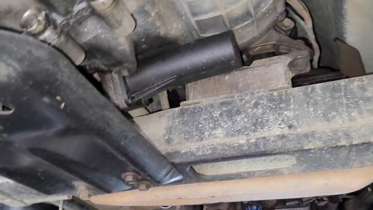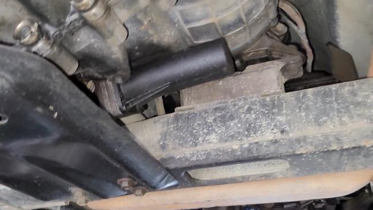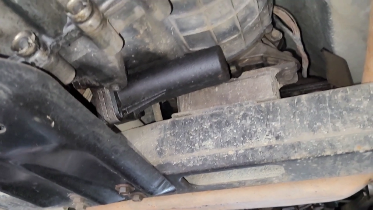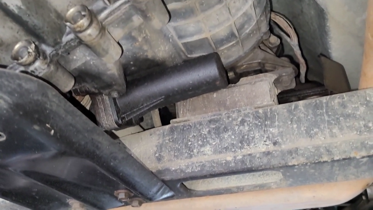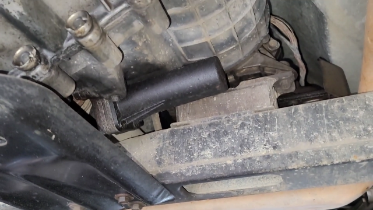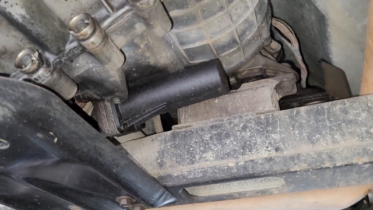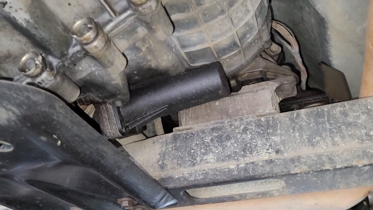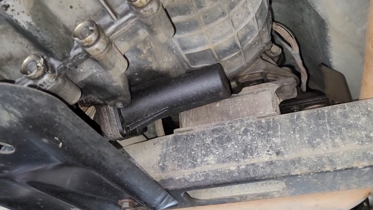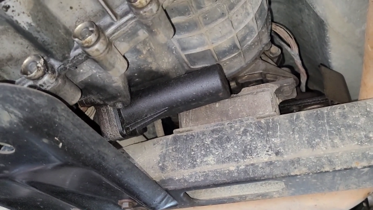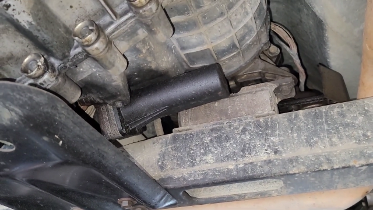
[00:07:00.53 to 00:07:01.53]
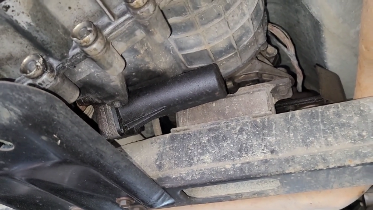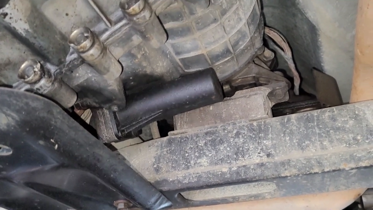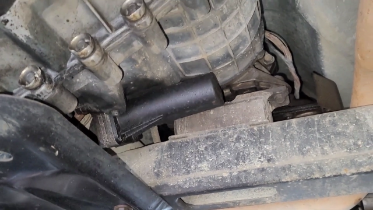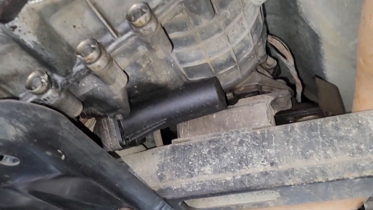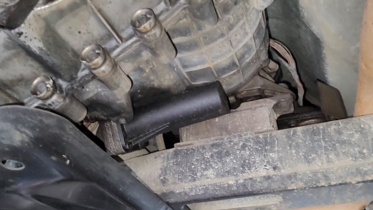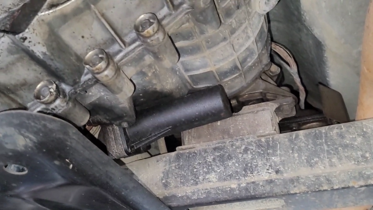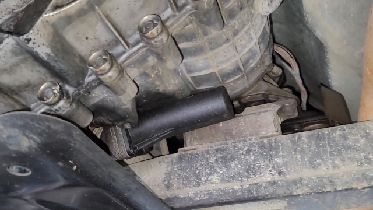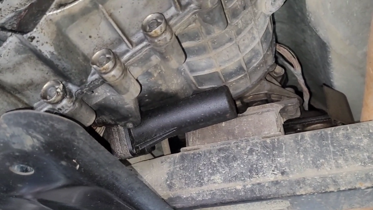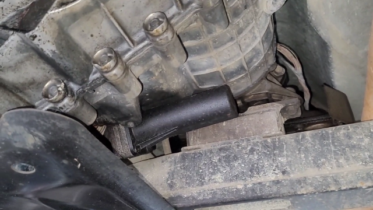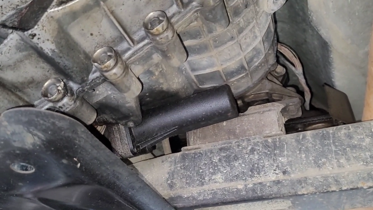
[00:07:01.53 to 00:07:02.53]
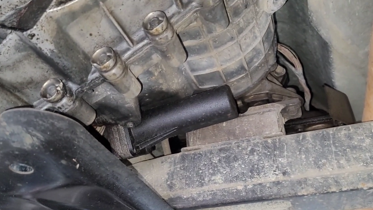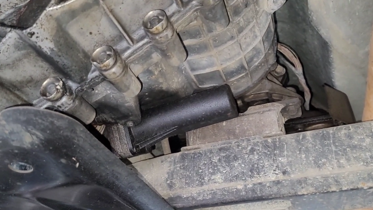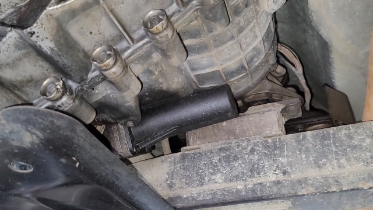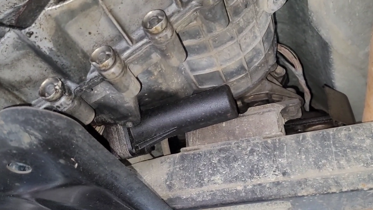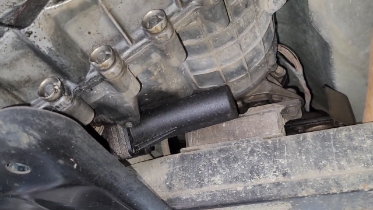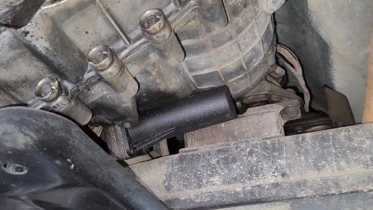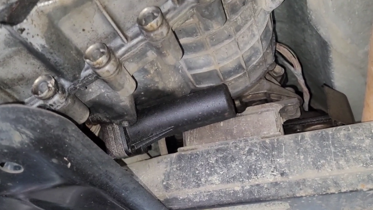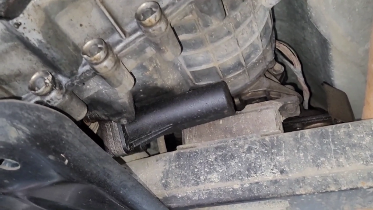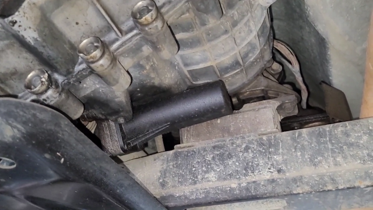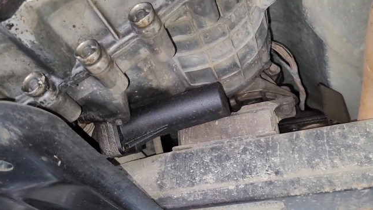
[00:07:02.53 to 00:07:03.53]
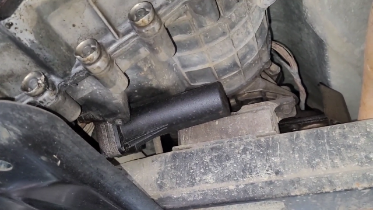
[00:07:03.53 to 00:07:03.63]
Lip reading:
No face is visible, so there are no lips to read.